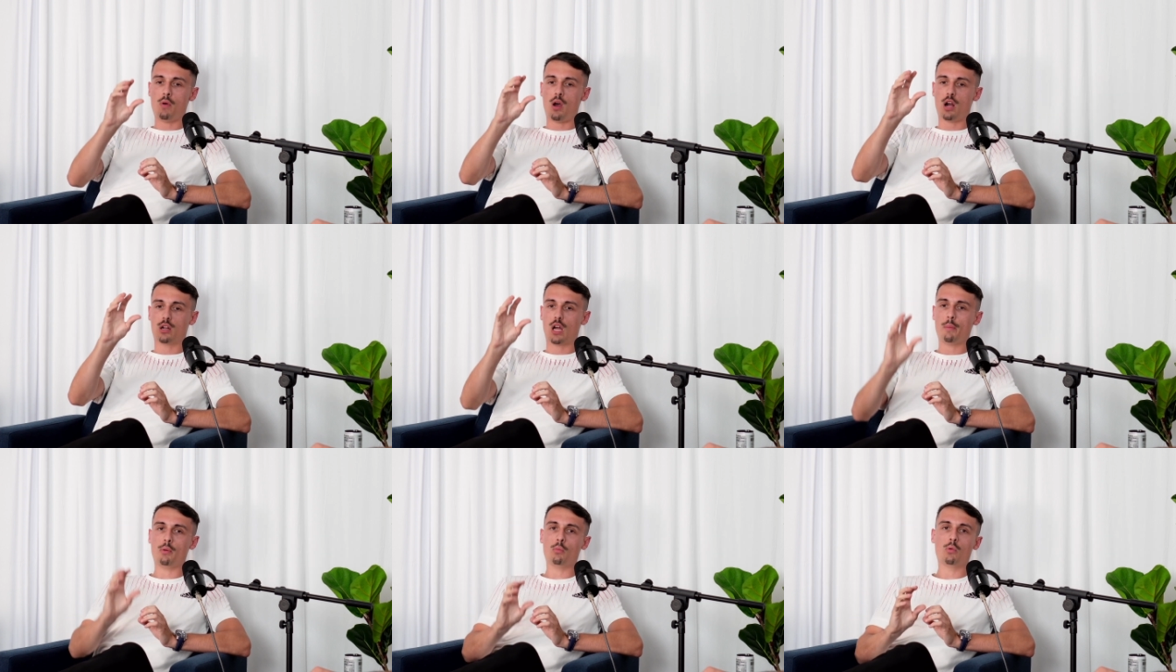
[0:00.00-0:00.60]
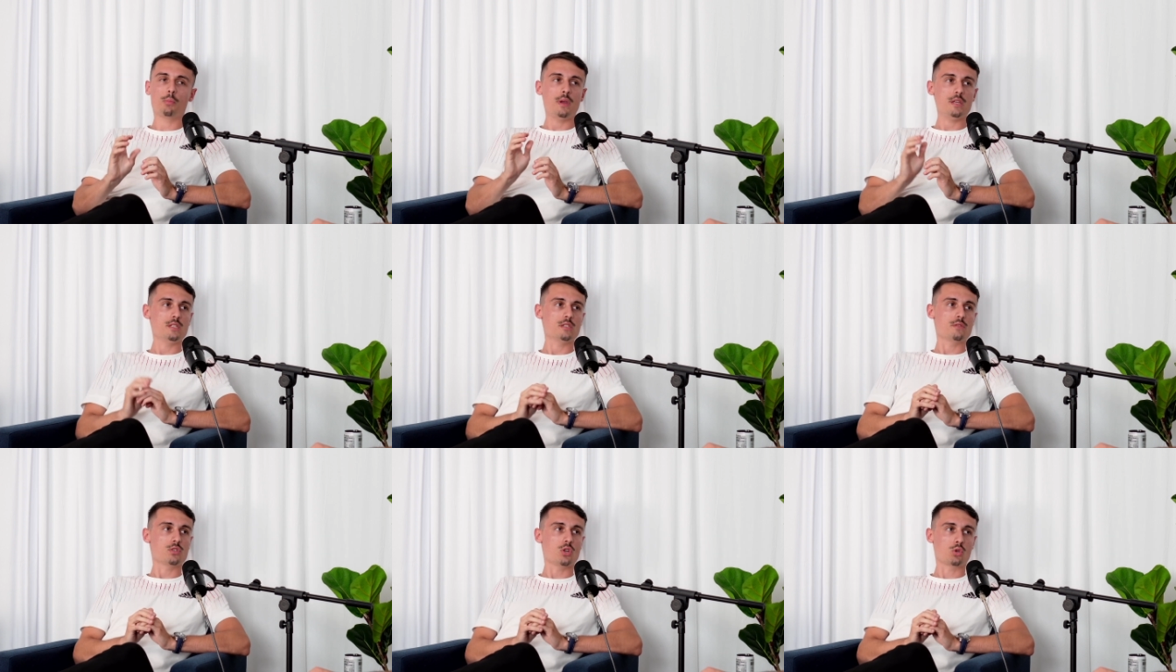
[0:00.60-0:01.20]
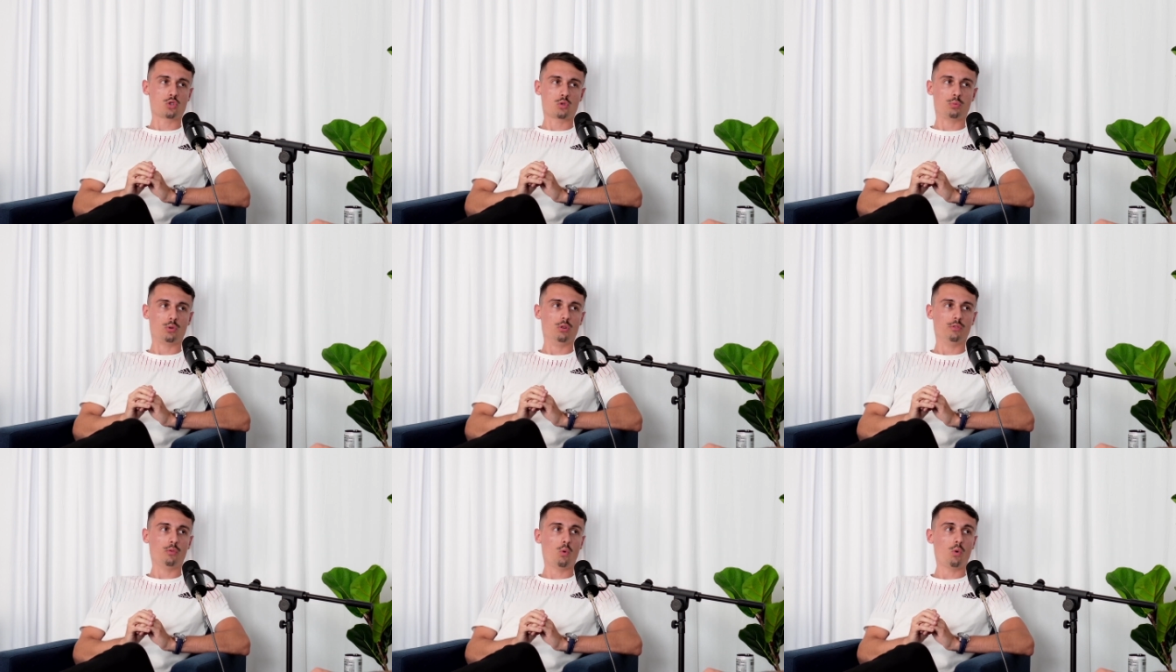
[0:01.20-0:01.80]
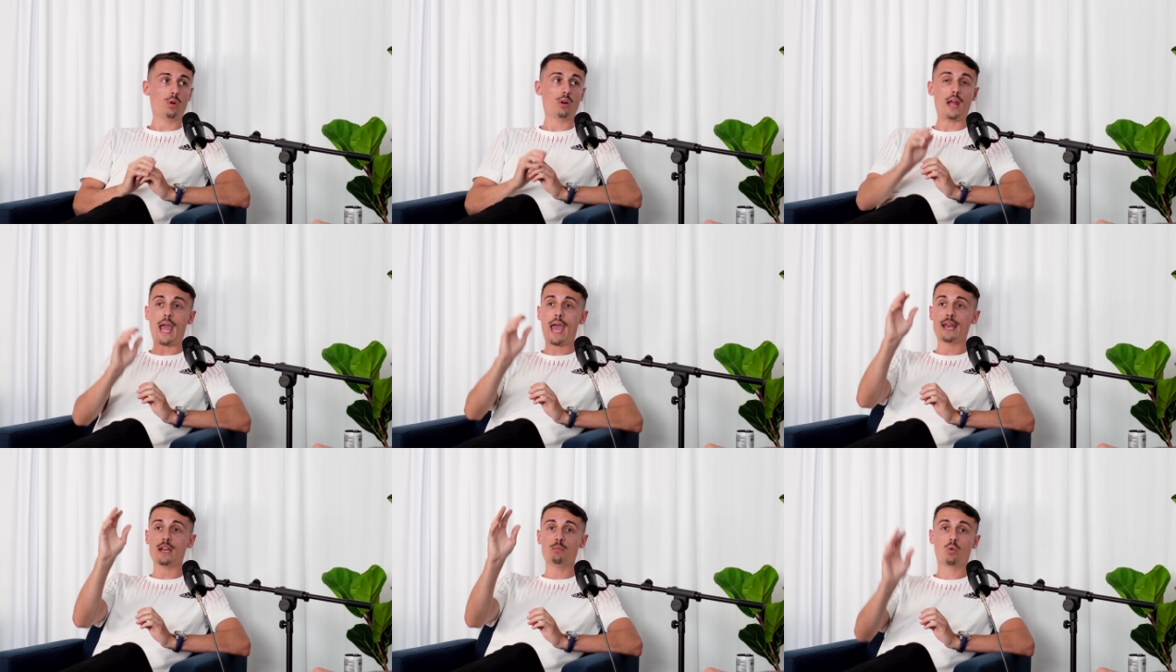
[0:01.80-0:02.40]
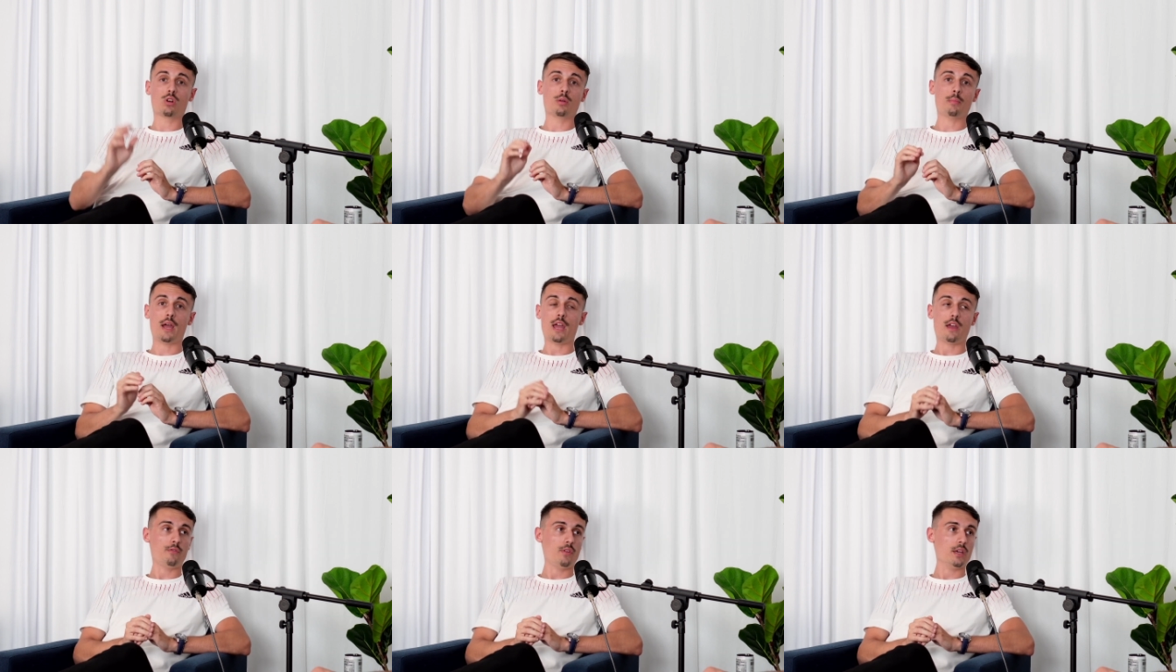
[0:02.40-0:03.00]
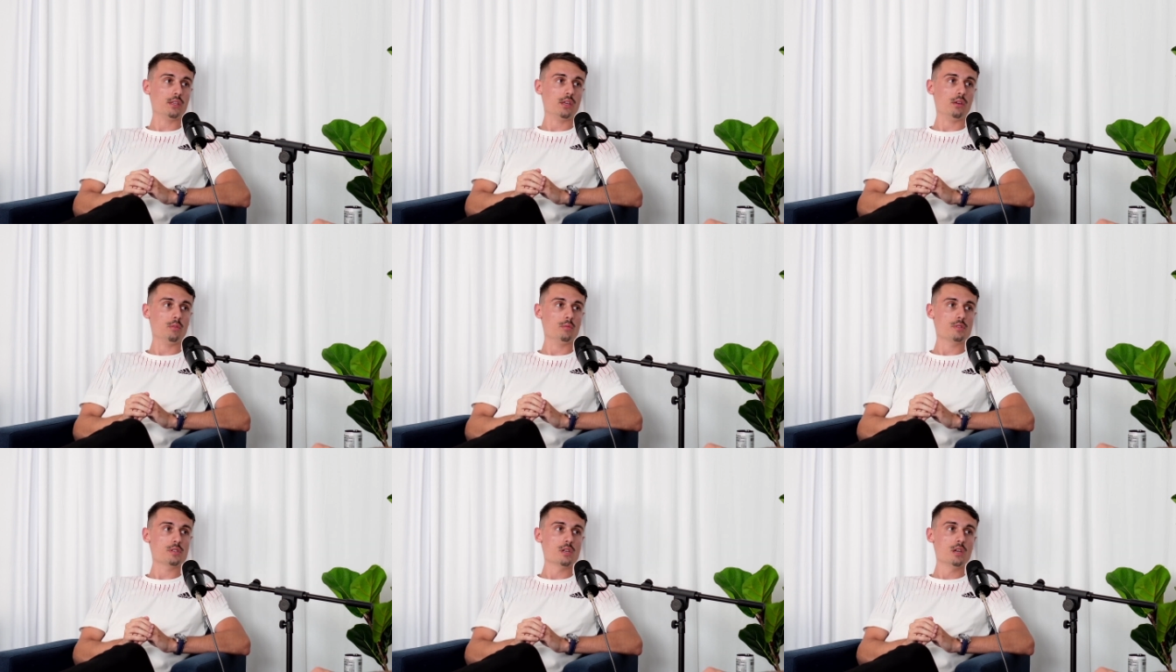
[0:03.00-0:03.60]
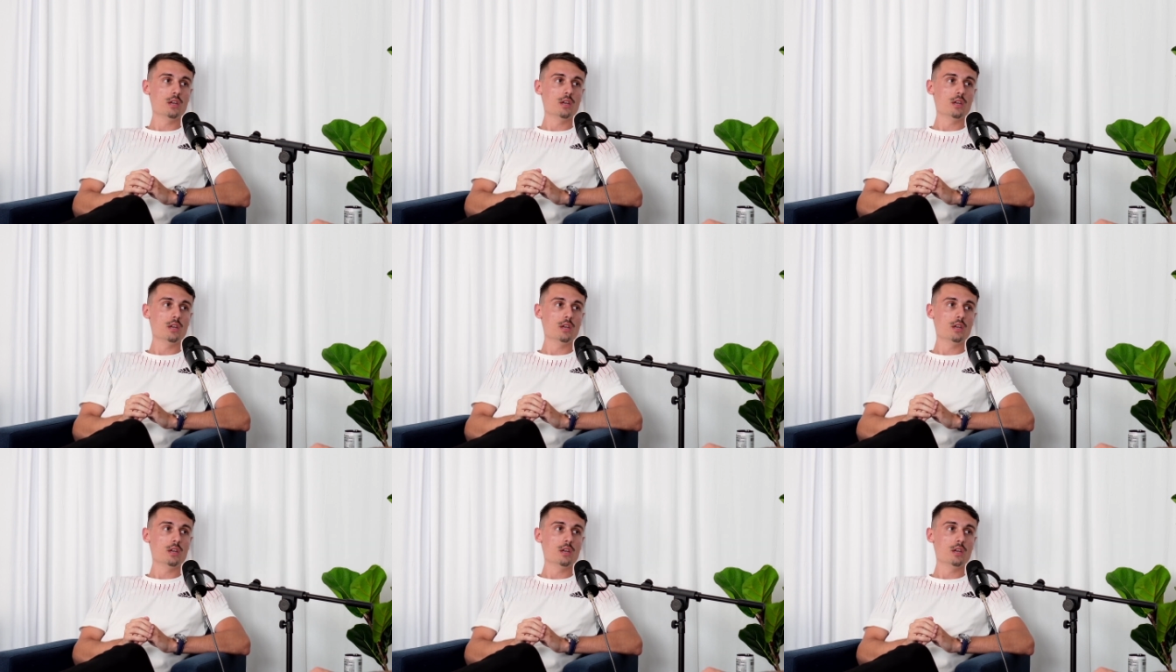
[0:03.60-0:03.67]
a couple more pieces of social proof or added more to my FAQs?